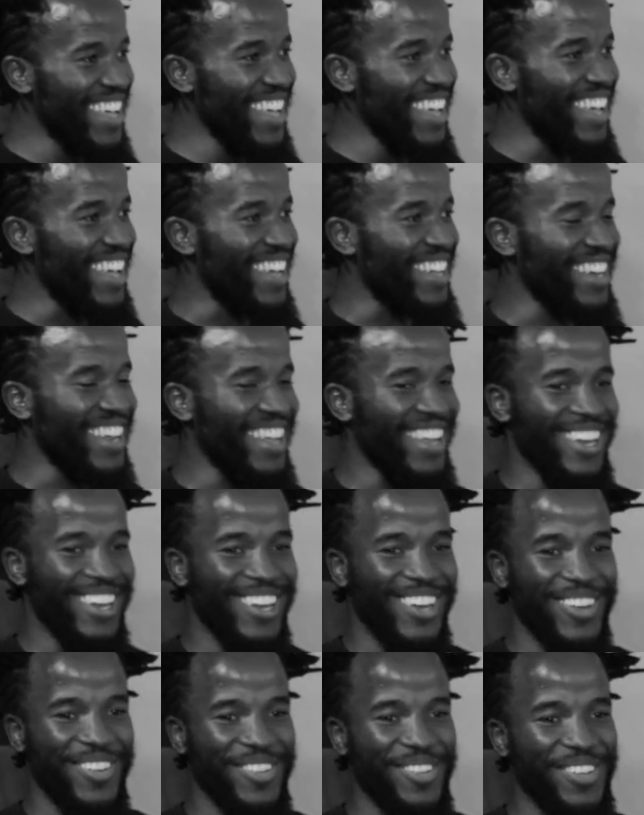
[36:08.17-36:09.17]
And
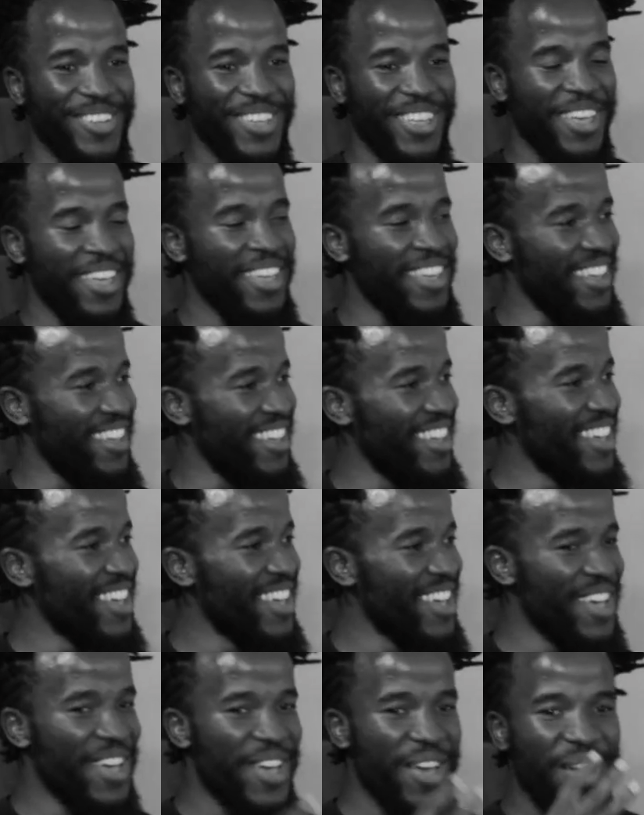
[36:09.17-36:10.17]
then
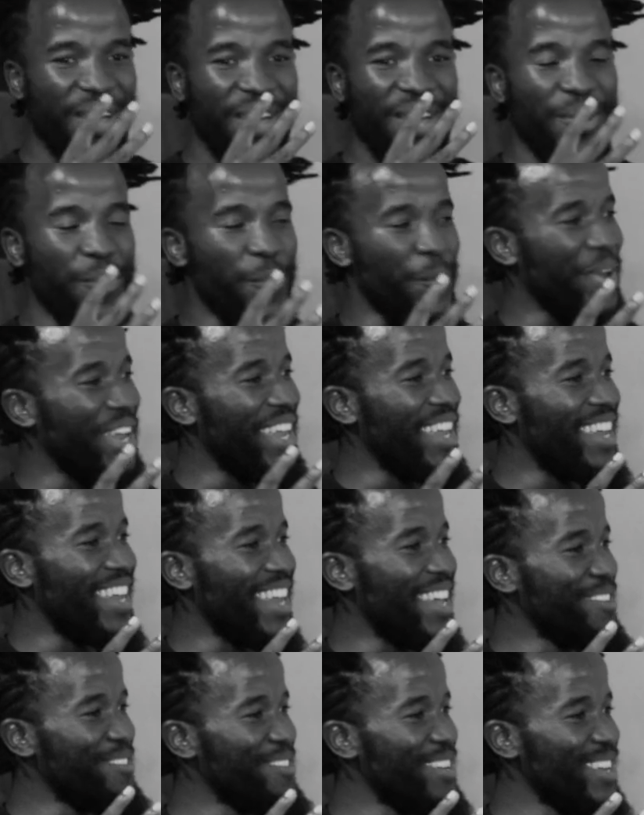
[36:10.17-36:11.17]
we
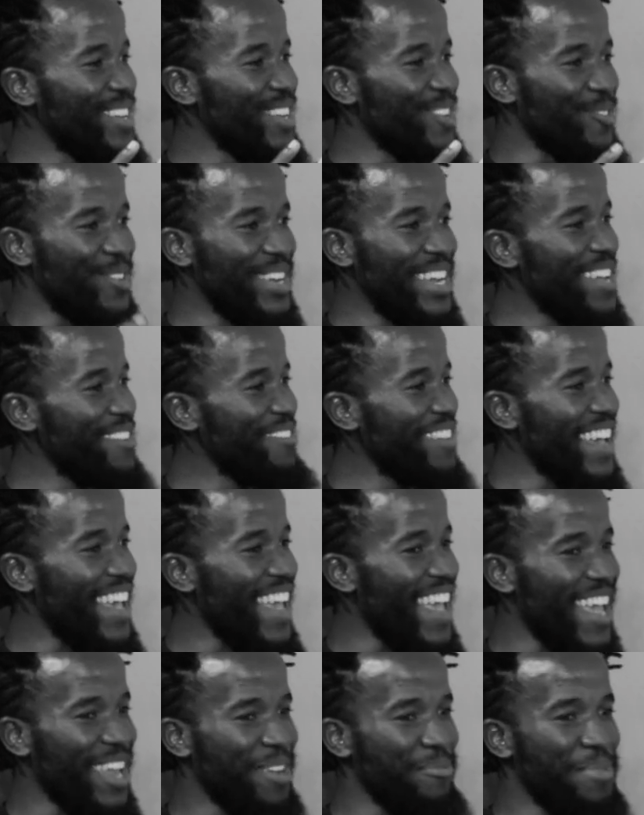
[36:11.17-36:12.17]
never
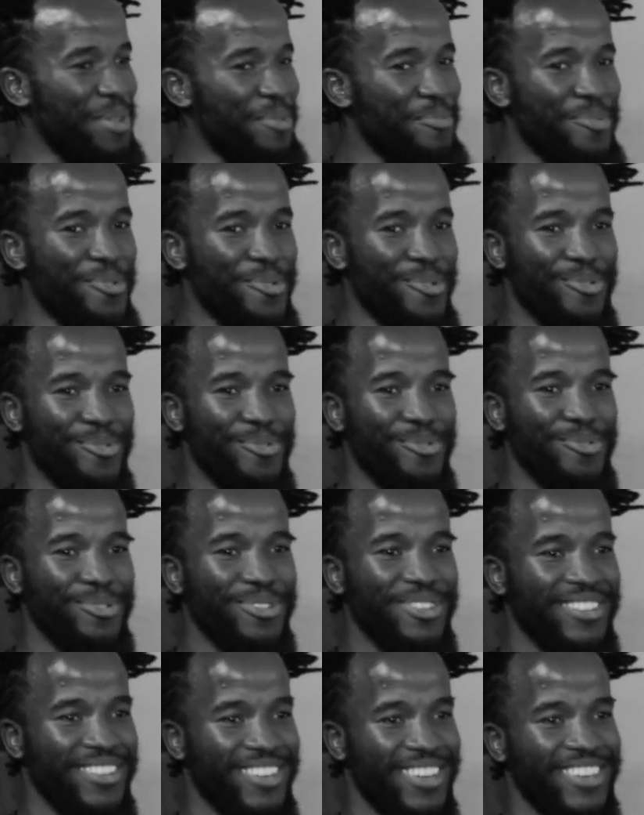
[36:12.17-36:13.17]
had people who
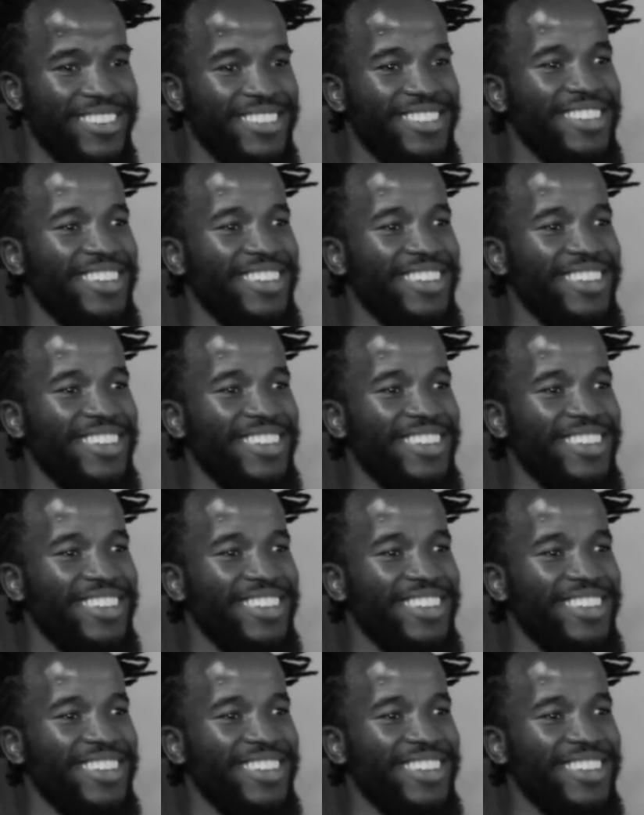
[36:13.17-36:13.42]
said,